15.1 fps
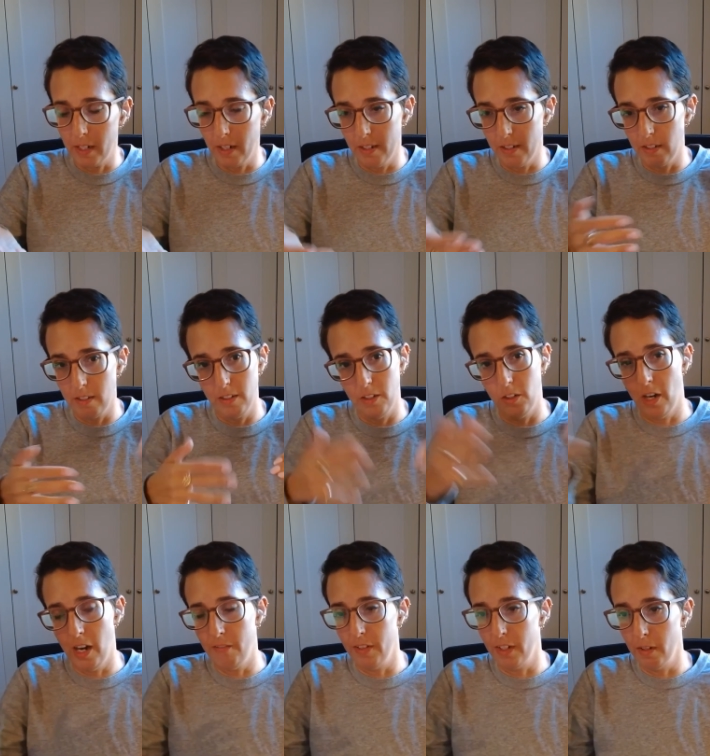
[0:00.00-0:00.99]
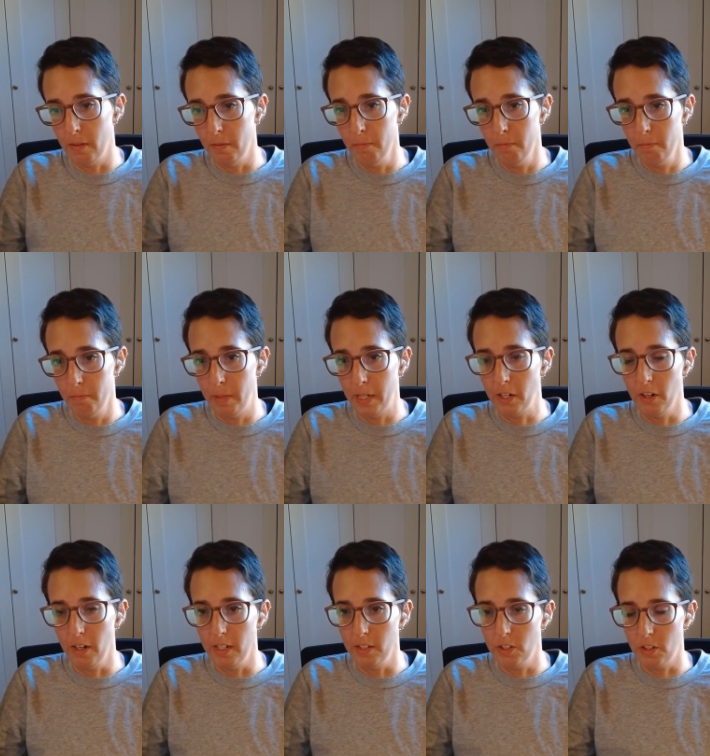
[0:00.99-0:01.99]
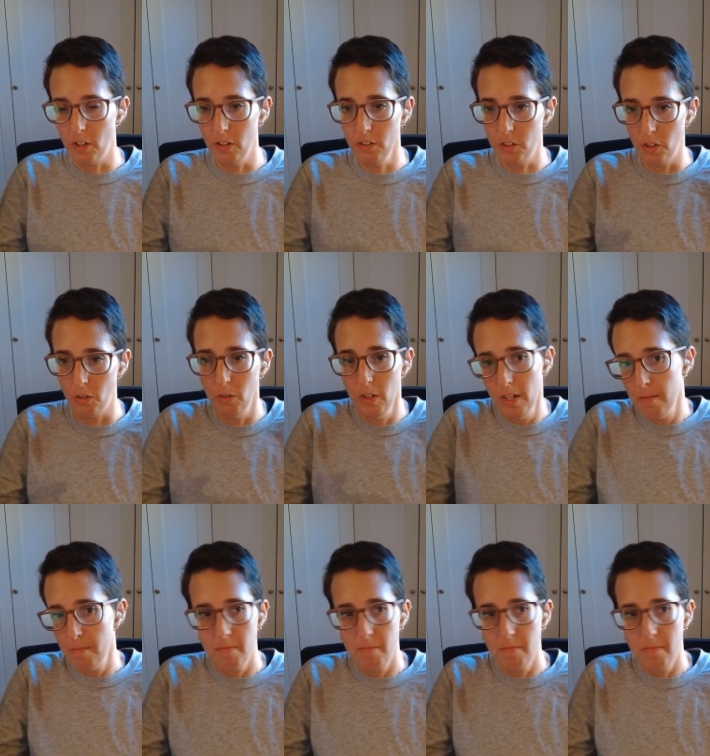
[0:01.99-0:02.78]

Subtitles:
because you're having a bigger install. So